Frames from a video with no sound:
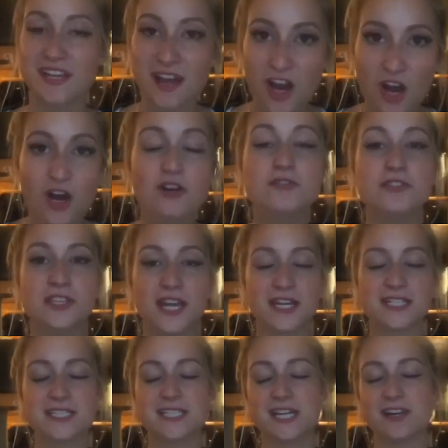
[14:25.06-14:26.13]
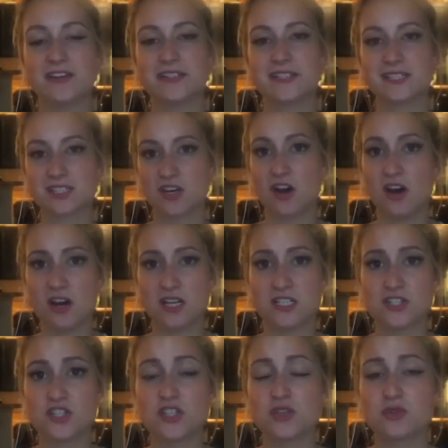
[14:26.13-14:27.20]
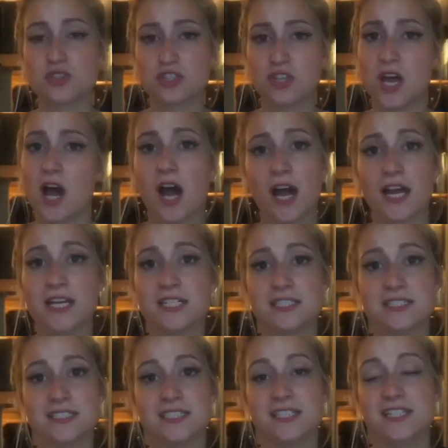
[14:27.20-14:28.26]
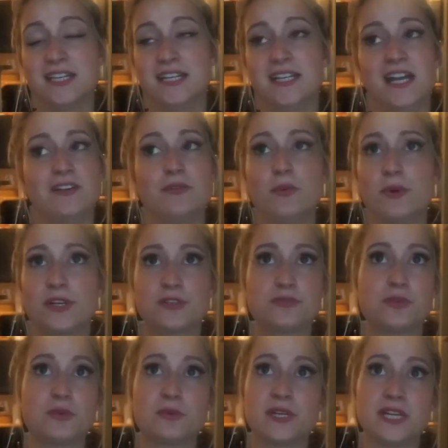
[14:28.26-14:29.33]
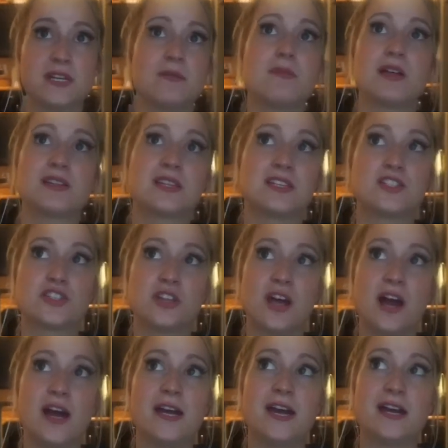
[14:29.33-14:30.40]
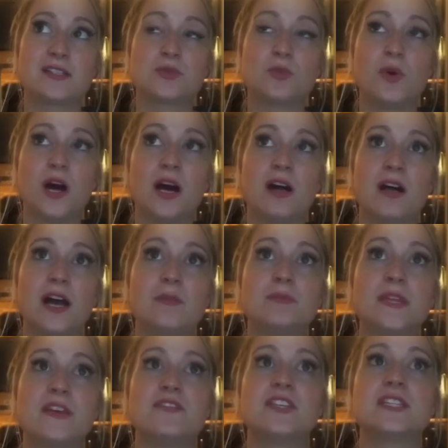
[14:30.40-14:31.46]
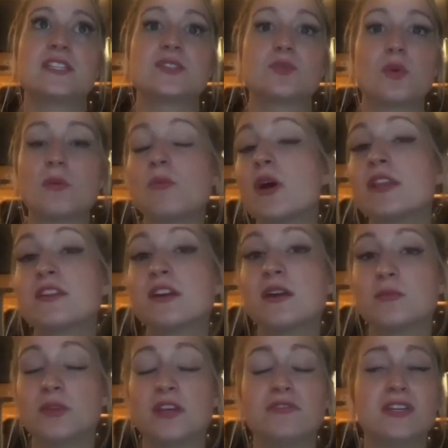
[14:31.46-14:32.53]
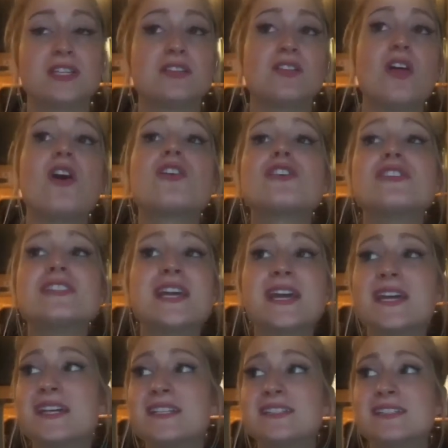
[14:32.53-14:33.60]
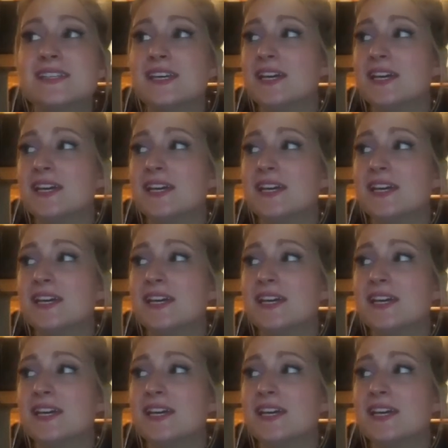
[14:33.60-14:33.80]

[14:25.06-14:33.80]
Hopefully I can carry this on to July and have a wonderful reading month in July as well. I'm loving this warm weather. I'm loving the longer days.